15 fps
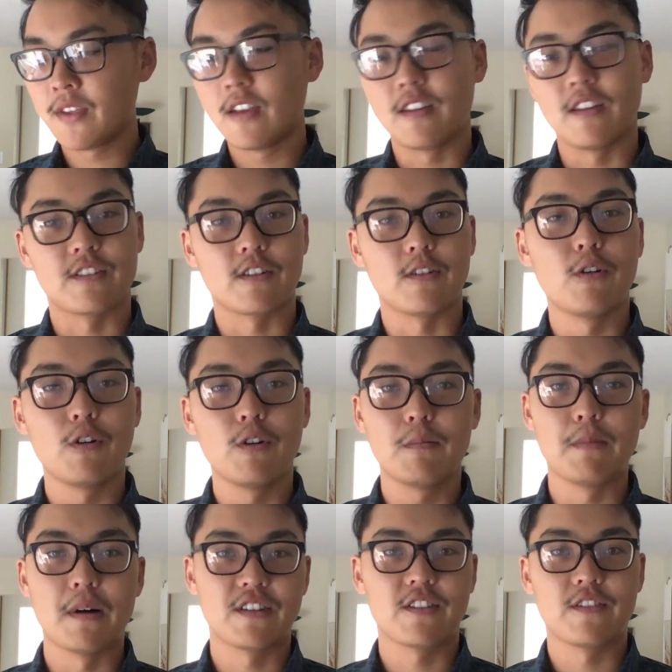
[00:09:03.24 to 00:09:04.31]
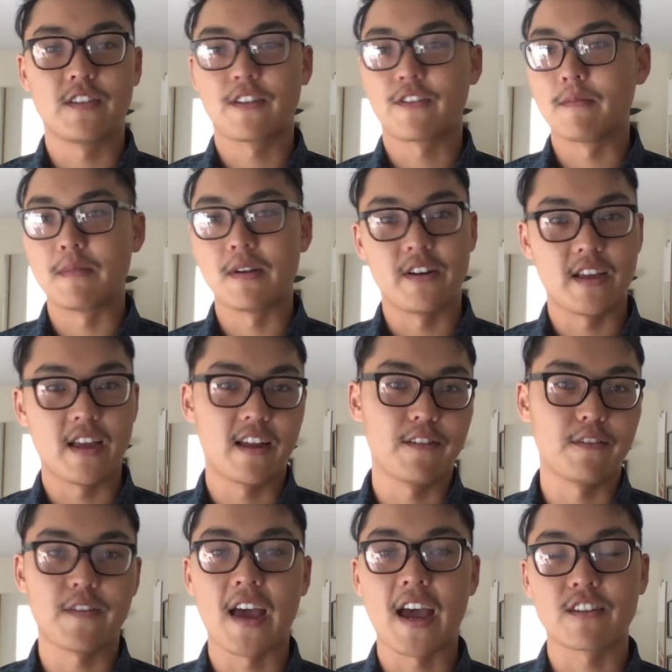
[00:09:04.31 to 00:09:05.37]
there's a whole bunch of different myriad
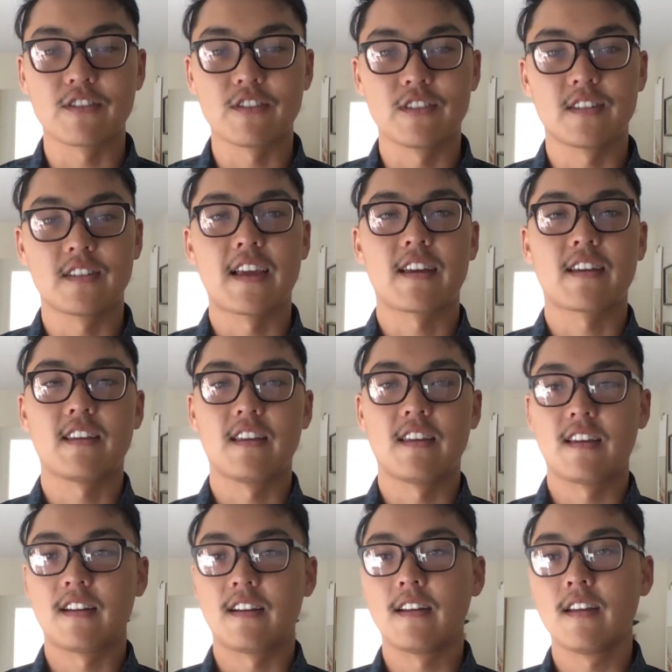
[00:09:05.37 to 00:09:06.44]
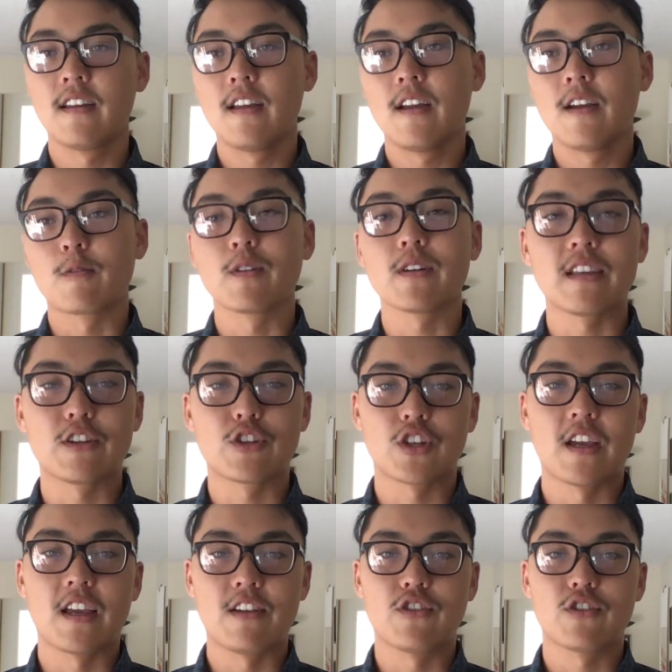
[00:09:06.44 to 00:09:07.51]
of factors that can really
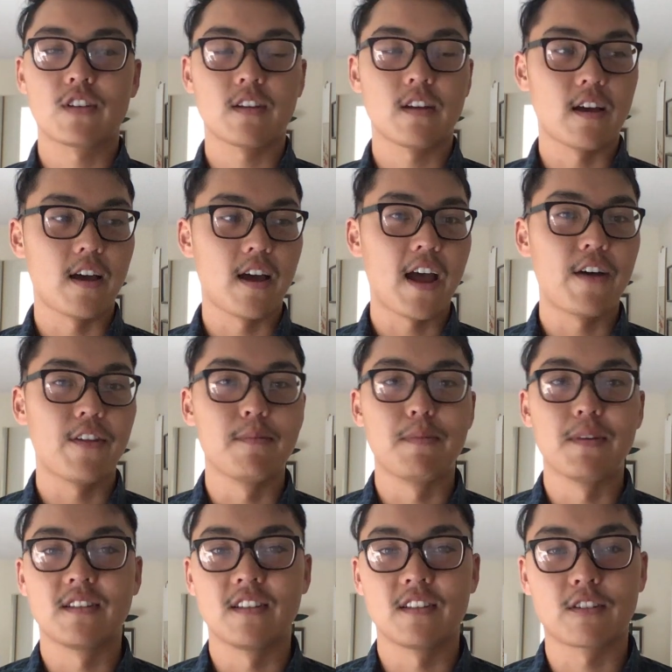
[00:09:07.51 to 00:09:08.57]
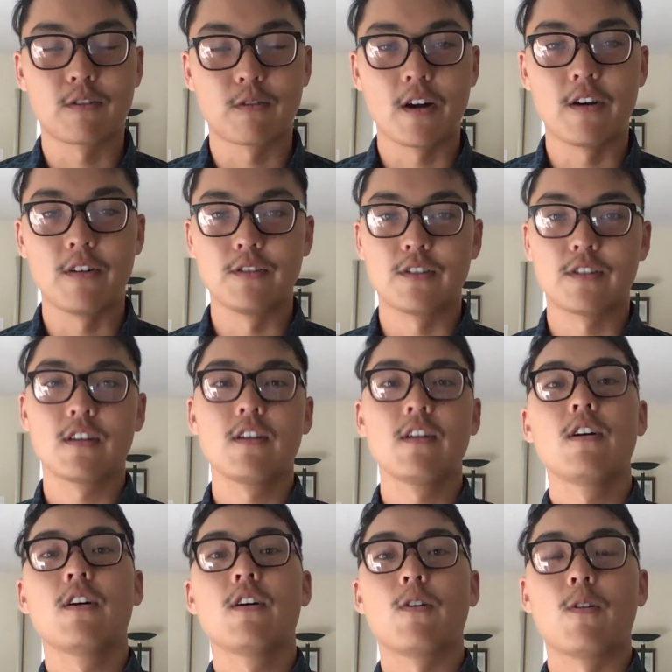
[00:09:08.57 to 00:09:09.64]
change how the business grows
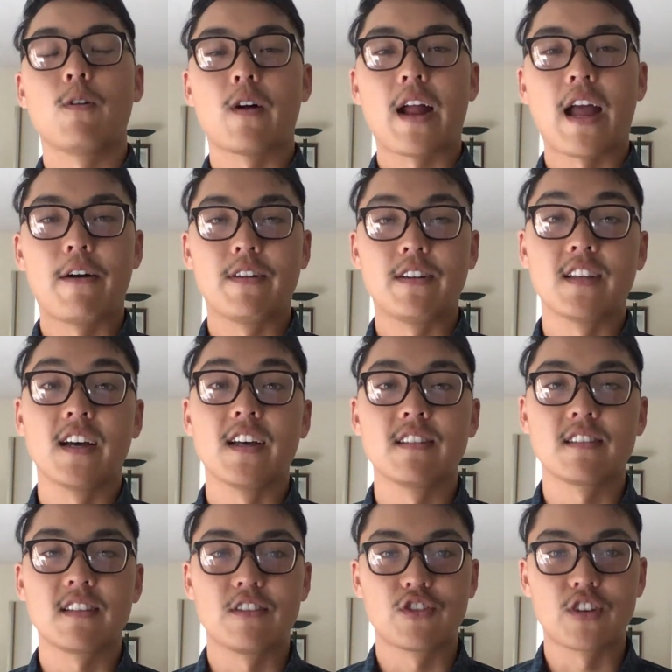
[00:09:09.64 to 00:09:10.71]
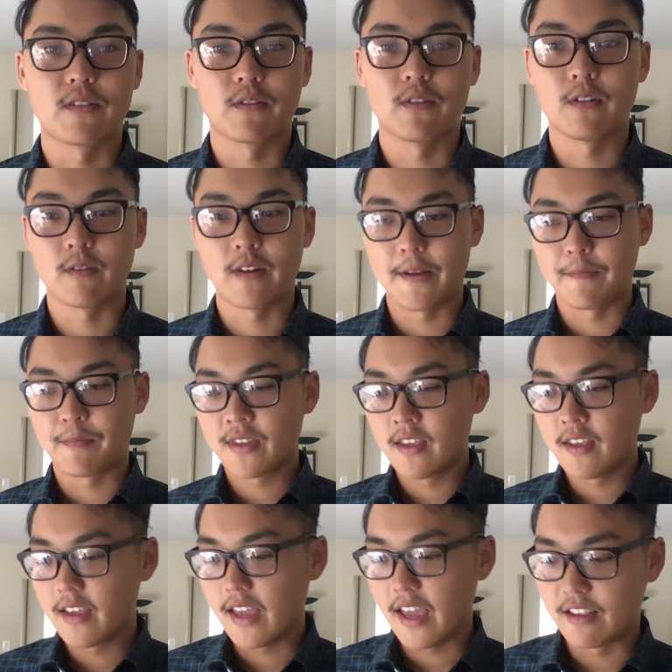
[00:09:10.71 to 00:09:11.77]
or how it does in general, right?
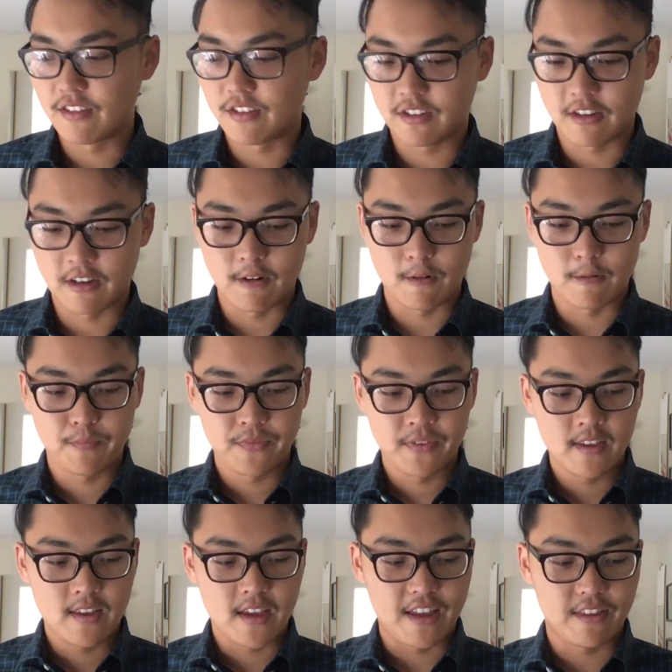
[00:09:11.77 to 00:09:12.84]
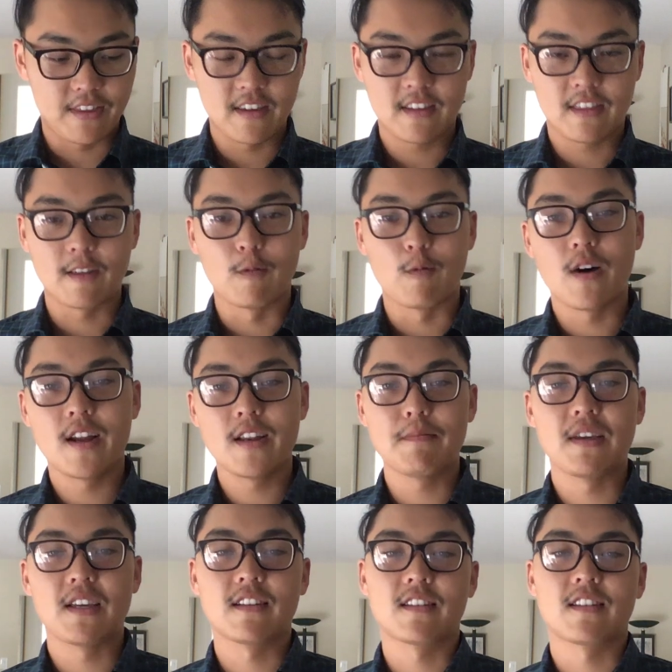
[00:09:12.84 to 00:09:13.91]
And so I think the one
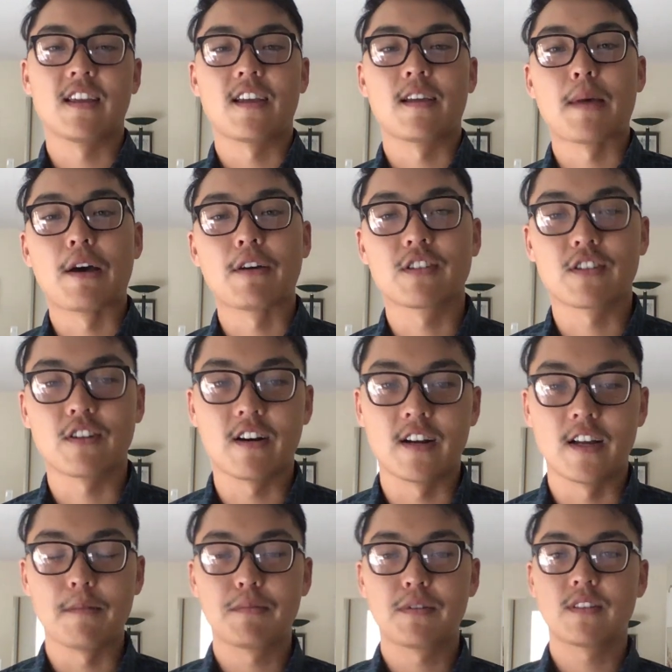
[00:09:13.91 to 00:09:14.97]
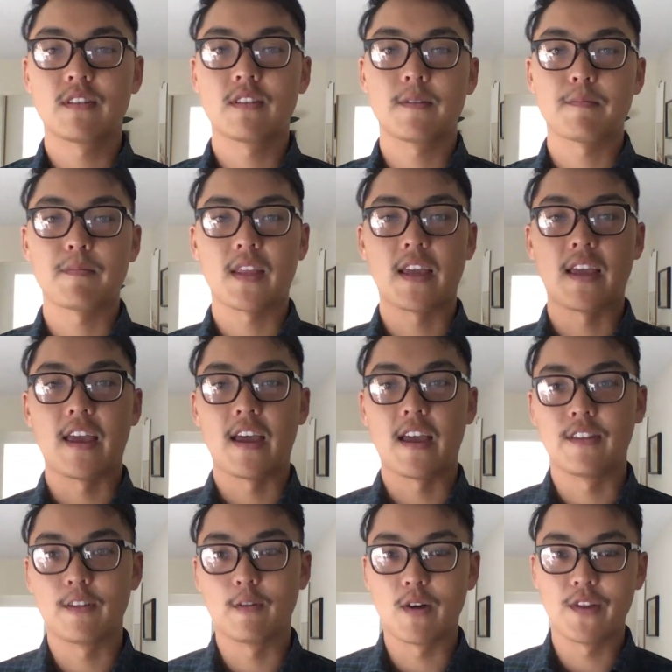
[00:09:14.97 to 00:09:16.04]
biggest thing about startups
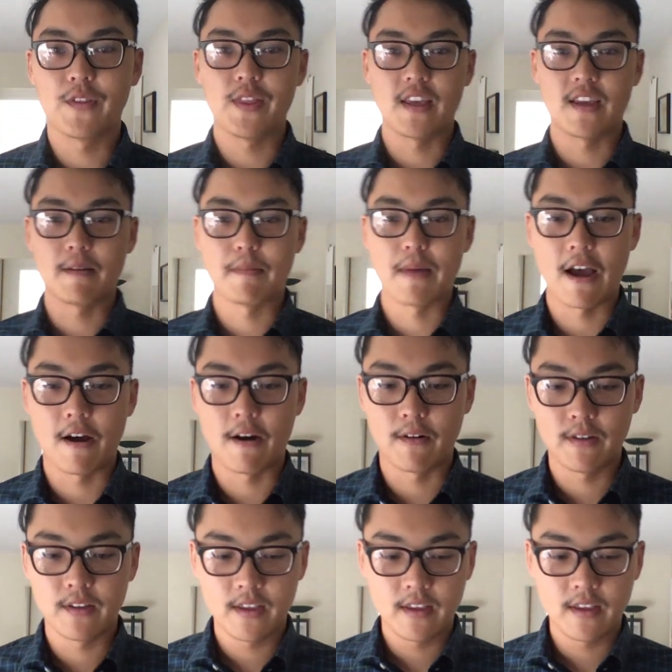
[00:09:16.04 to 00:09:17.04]
and the one thing about